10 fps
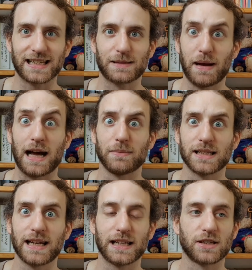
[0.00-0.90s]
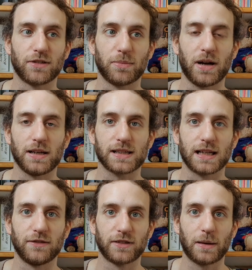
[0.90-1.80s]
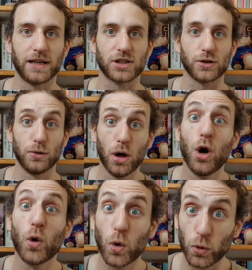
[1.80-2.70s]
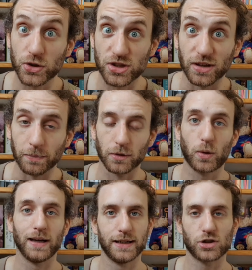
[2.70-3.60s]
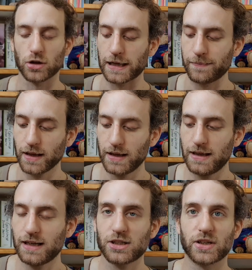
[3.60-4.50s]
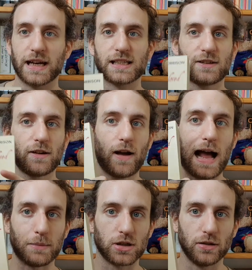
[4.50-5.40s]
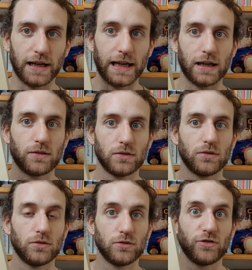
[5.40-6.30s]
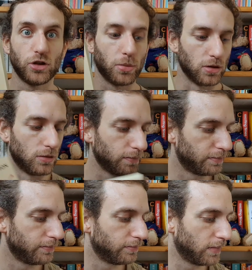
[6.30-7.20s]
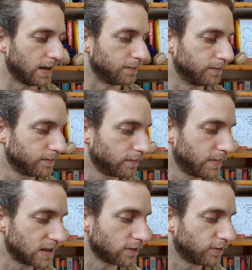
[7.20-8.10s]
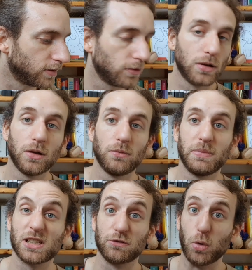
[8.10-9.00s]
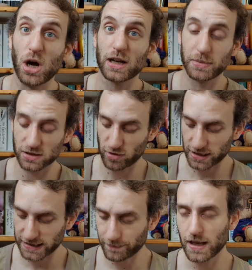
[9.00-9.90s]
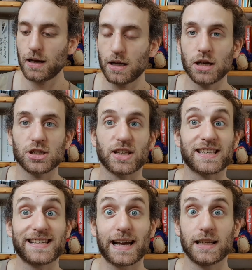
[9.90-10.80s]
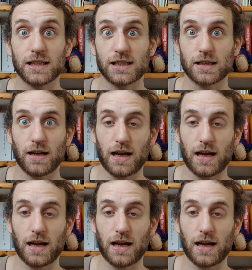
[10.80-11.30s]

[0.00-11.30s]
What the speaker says: bad mistakes of the past kind of coming to haunt them, quite literally. So yes, absolutely phenomenal piece of work and piece of writing. So the second